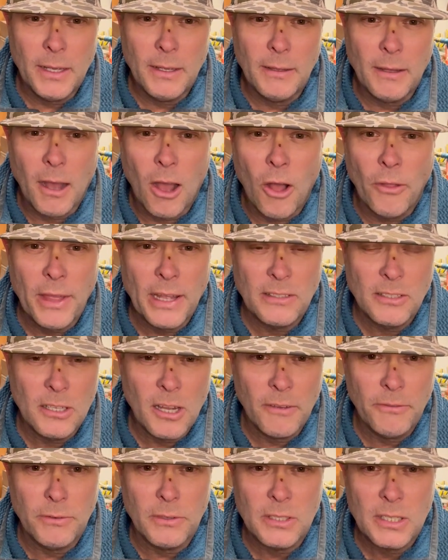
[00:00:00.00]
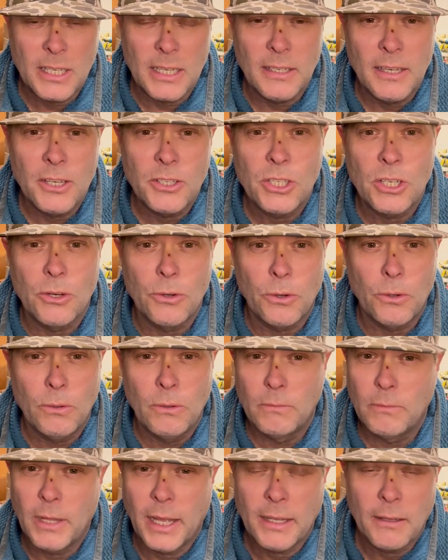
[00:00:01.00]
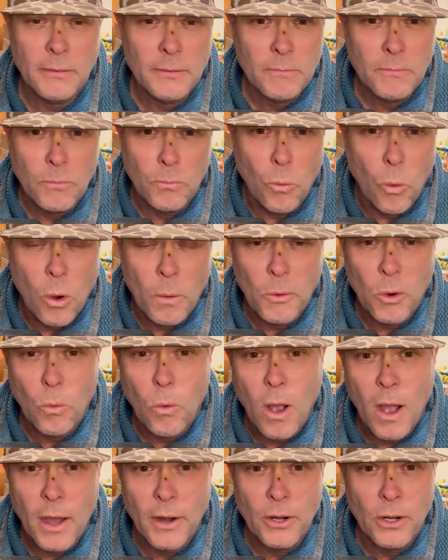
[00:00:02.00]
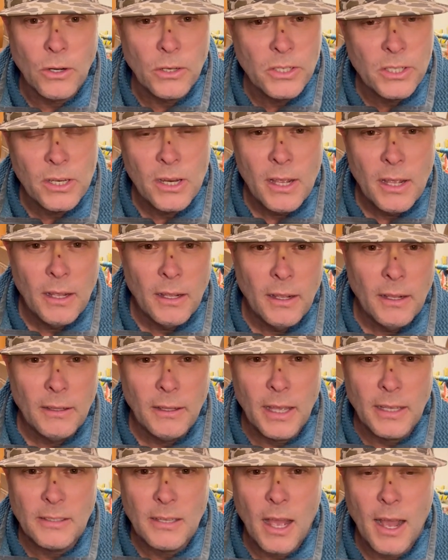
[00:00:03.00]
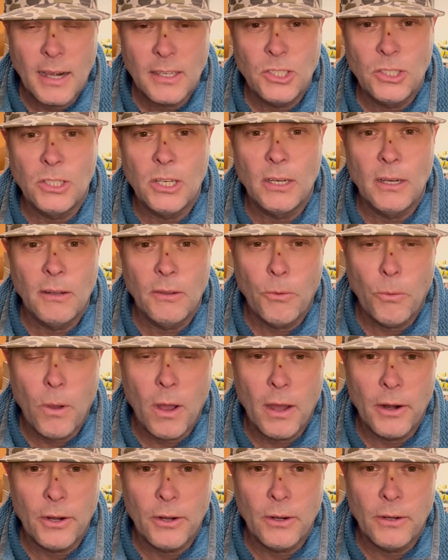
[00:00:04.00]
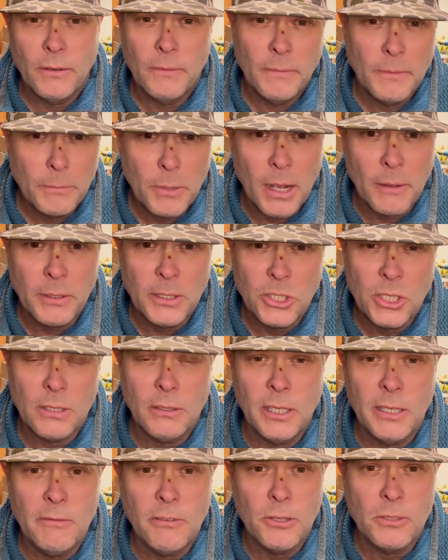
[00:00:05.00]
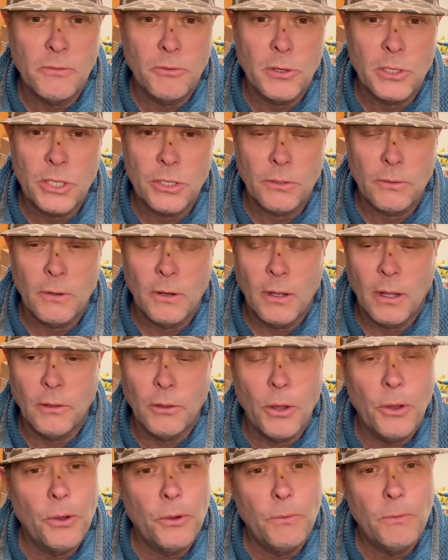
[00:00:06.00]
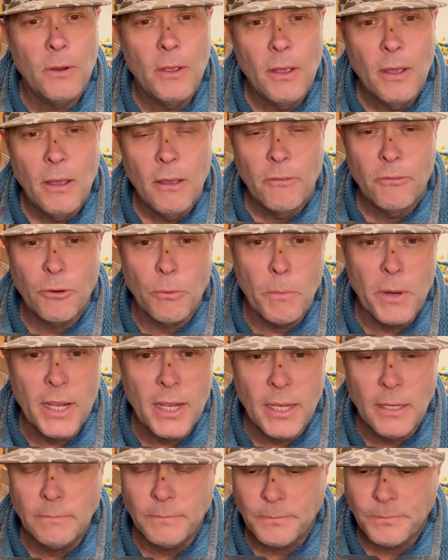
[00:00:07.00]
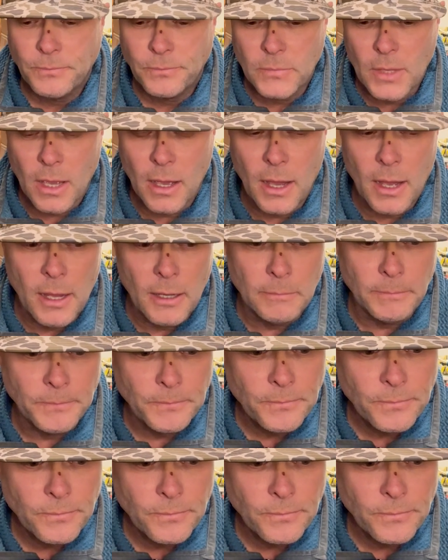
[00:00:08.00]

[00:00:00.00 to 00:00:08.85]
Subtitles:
all that stuff is conditional, like warmer waters, less oxygen in the water. Probably should leave those fish alone. For me, when